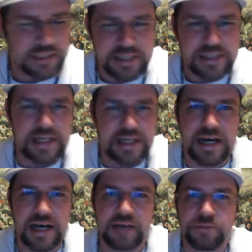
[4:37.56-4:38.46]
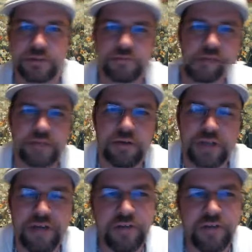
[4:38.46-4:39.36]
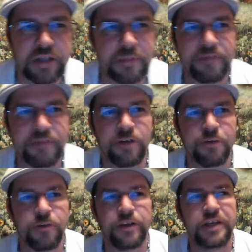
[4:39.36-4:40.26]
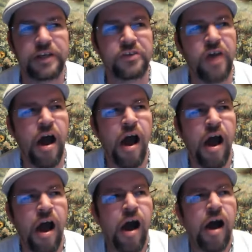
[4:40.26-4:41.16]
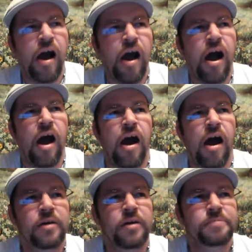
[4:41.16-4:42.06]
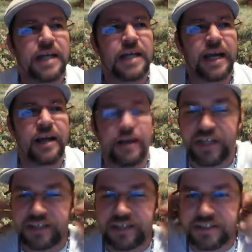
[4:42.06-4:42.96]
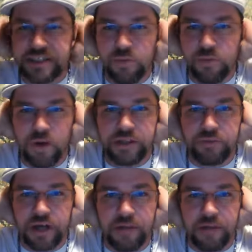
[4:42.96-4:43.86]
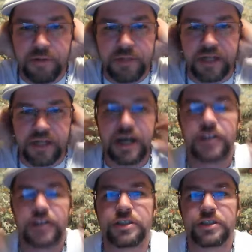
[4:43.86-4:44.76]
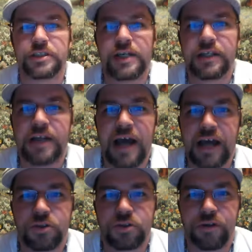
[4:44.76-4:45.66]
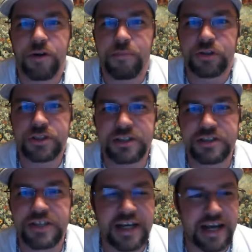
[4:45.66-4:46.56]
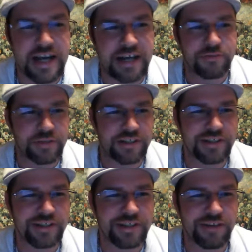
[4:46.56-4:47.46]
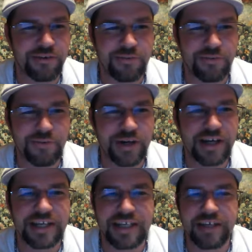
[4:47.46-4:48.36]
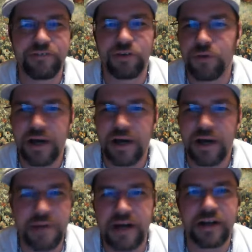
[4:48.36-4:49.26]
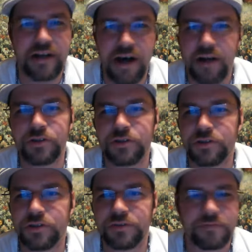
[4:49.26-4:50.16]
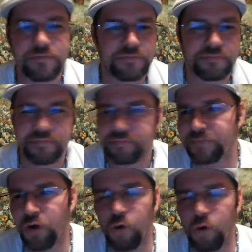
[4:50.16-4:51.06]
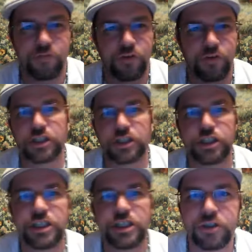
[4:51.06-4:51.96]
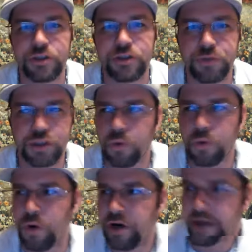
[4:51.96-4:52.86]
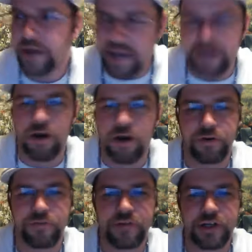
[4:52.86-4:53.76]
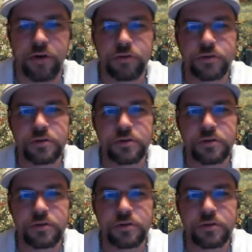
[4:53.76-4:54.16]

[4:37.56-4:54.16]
Yeah, I would definitely be fearful of these. Again, I've to see one that would come to me and actually state actual numbers and say, hey, we're going to give you X amount of dollars for the next year to use your 800 videos.